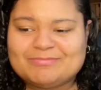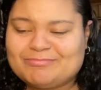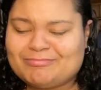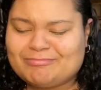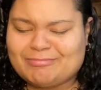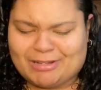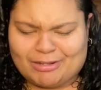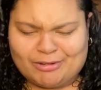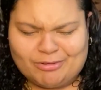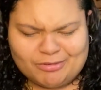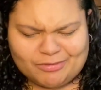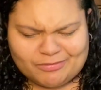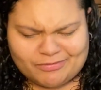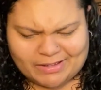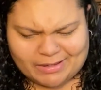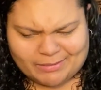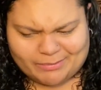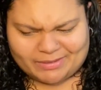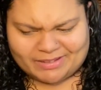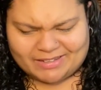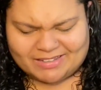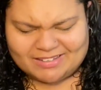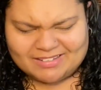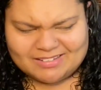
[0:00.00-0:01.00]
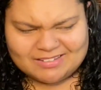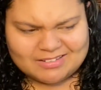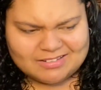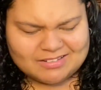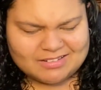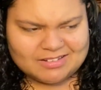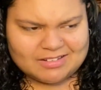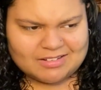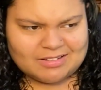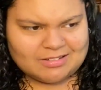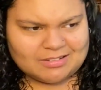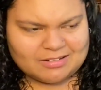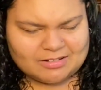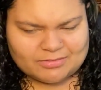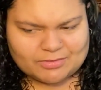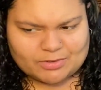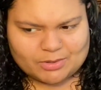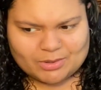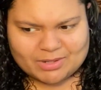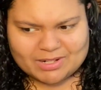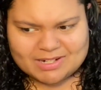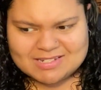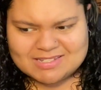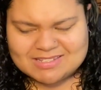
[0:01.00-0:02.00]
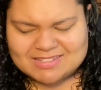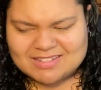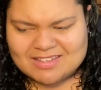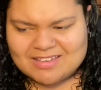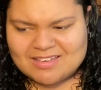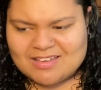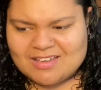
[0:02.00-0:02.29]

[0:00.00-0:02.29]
my whole family, of course.